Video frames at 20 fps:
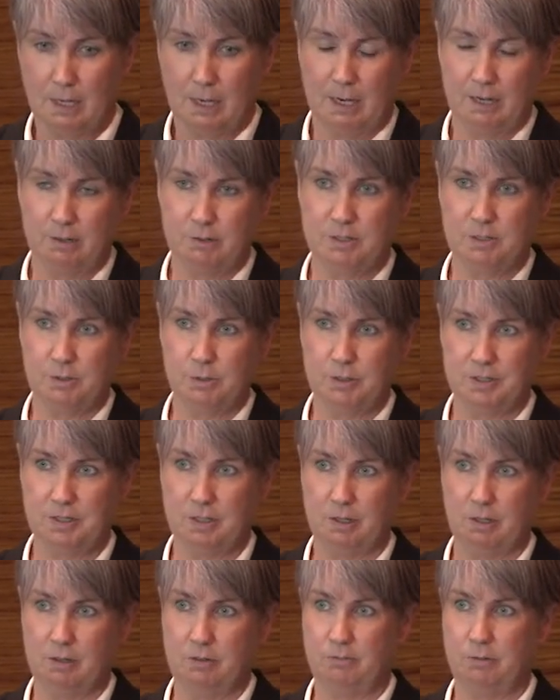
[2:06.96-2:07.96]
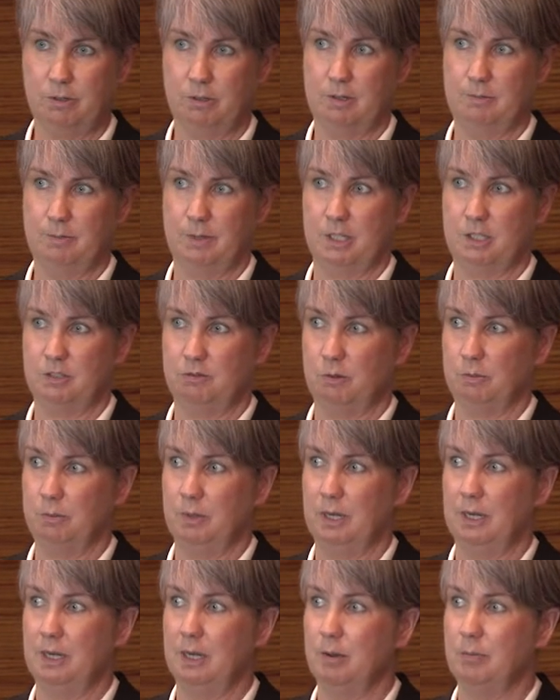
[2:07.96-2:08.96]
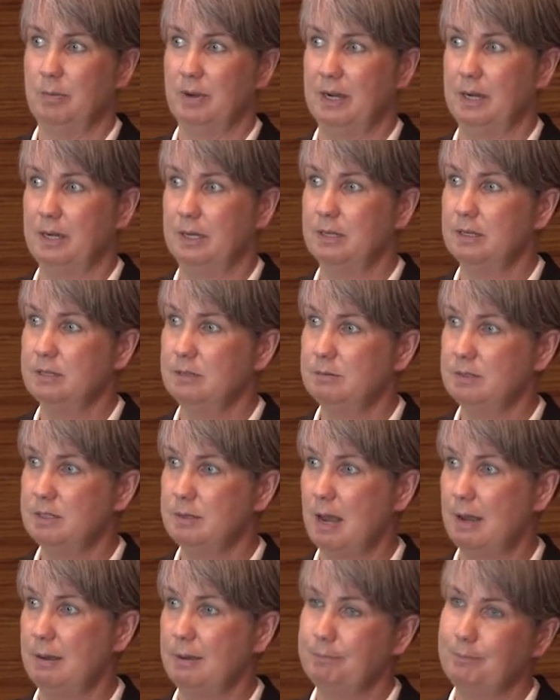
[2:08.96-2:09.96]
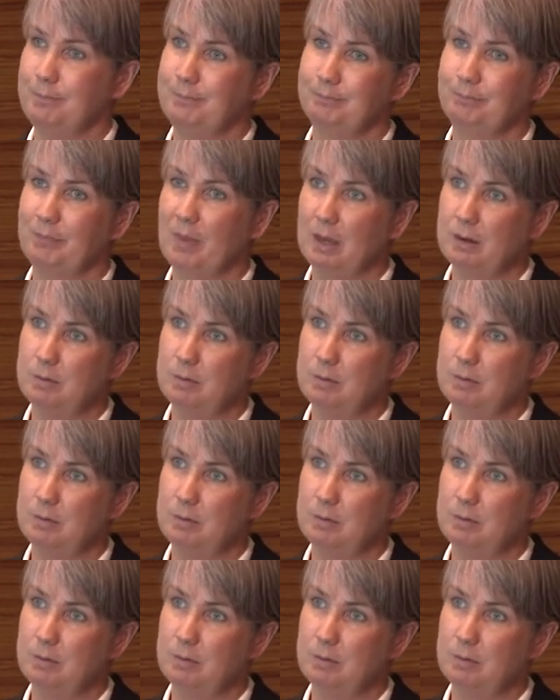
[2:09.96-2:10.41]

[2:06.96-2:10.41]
And it was also very much for me about in, um,